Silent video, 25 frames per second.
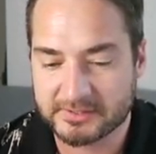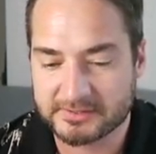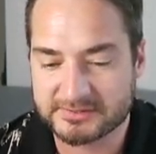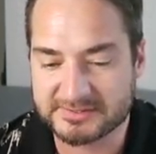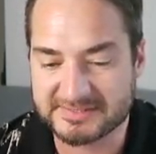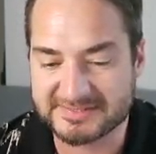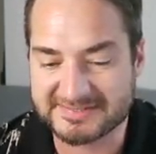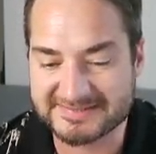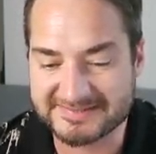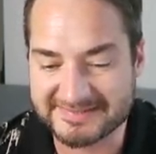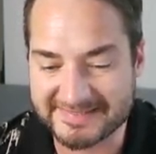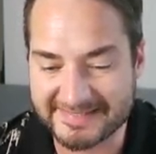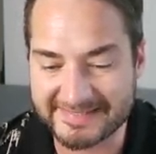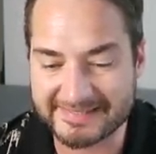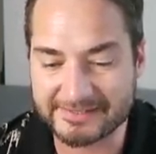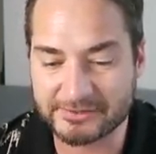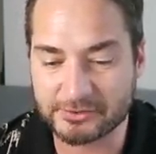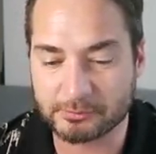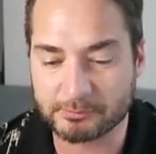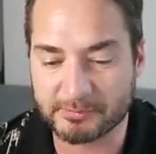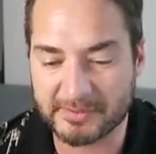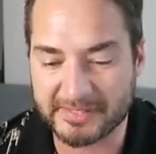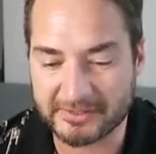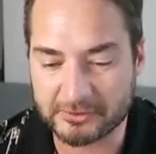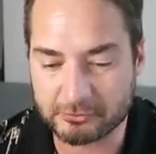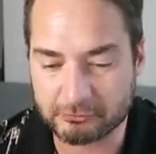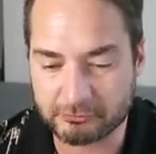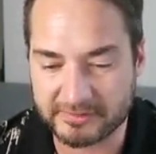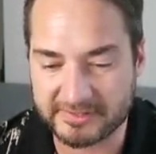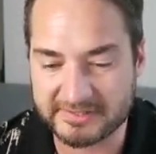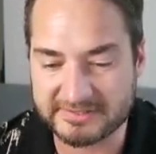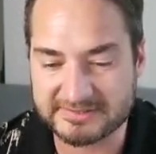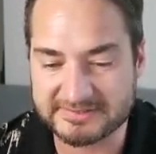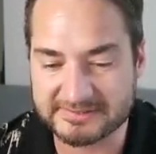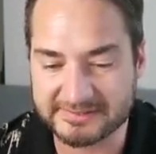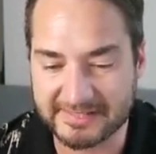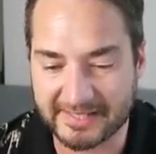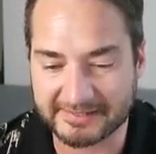to see them
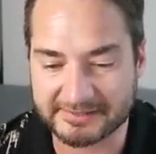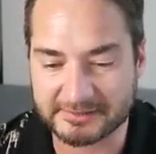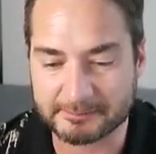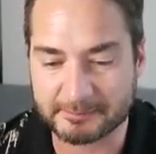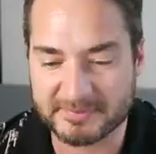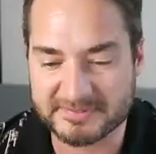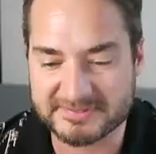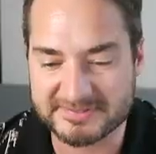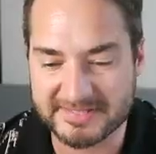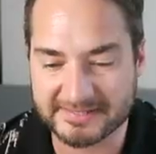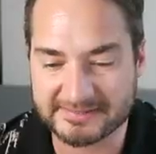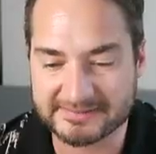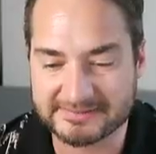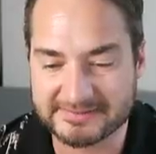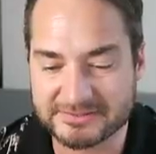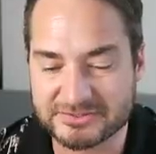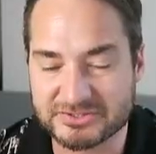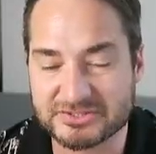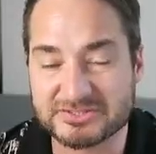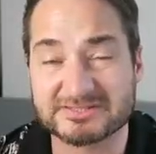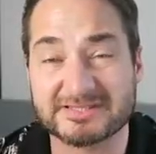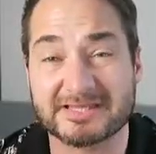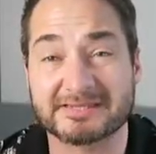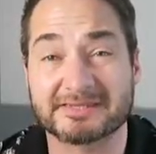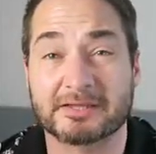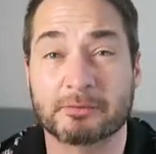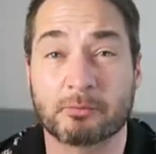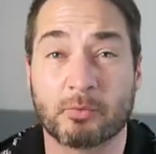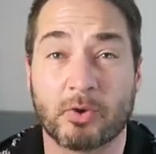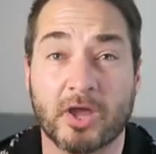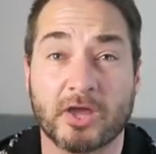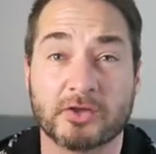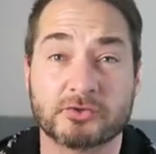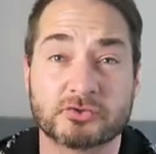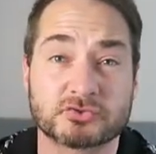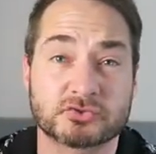increasing at the percentages that they were,